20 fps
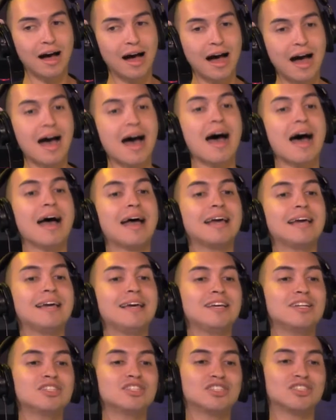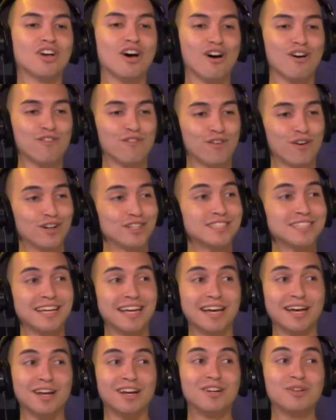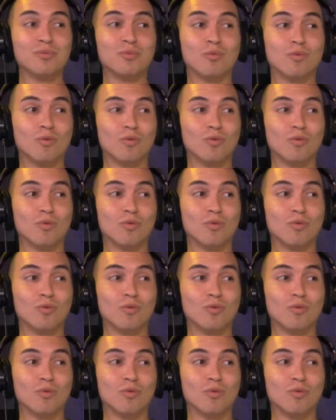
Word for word: I saw firsthand,